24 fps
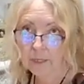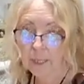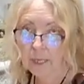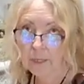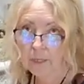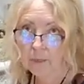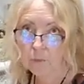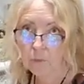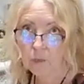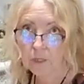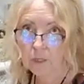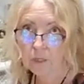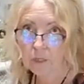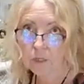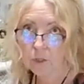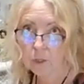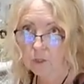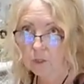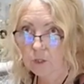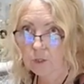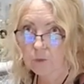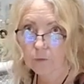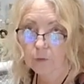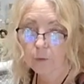And then when it
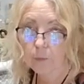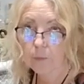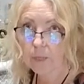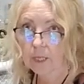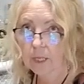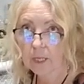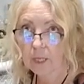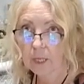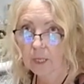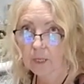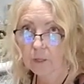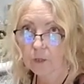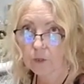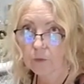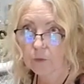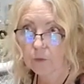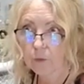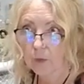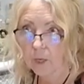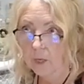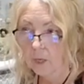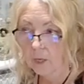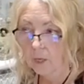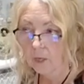starts to ferment, and
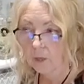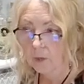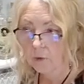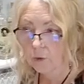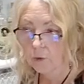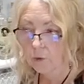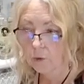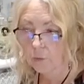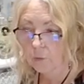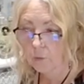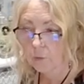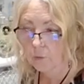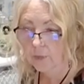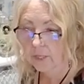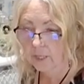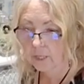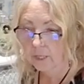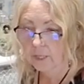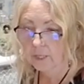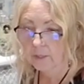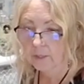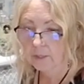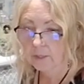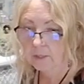you
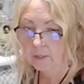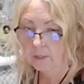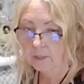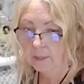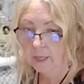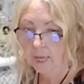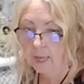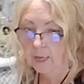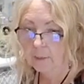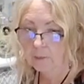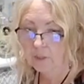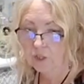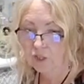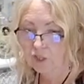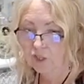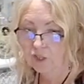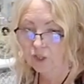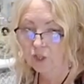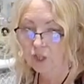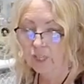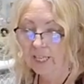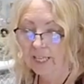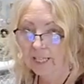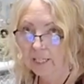realize that the cabbage is
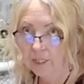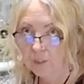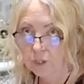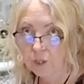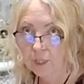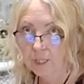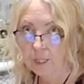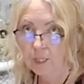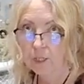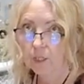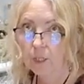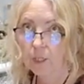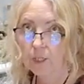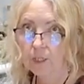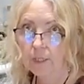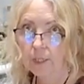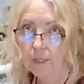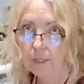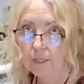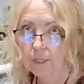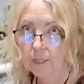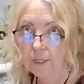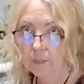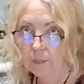changing and not
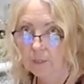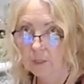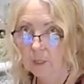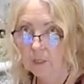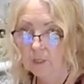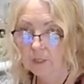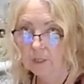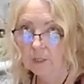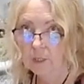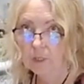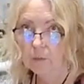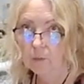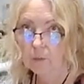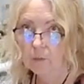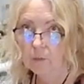tasting salty,